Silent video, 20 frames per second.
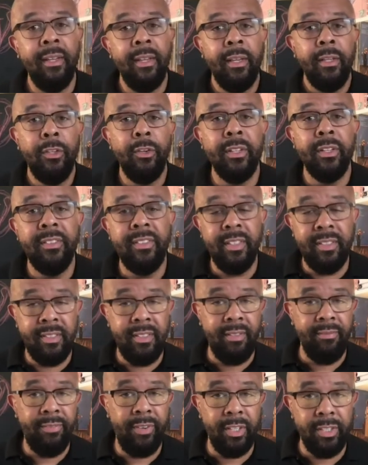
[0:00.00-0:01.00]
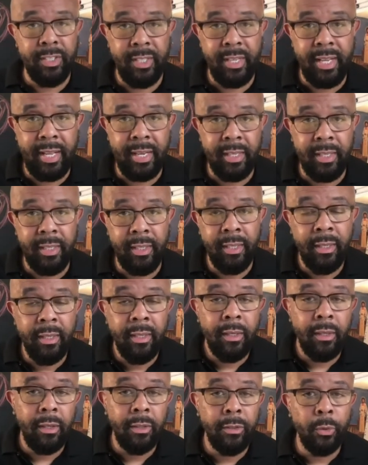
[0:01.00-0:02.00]
your existing functionality
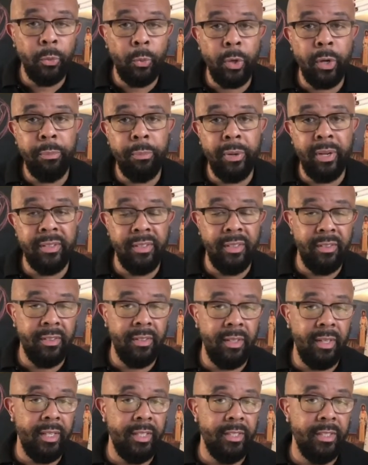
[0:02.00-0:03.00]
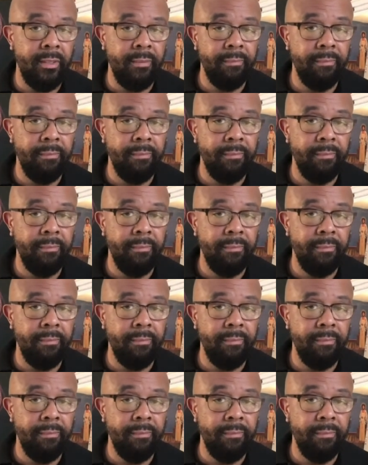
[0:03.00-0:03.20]
on your WordPress installation.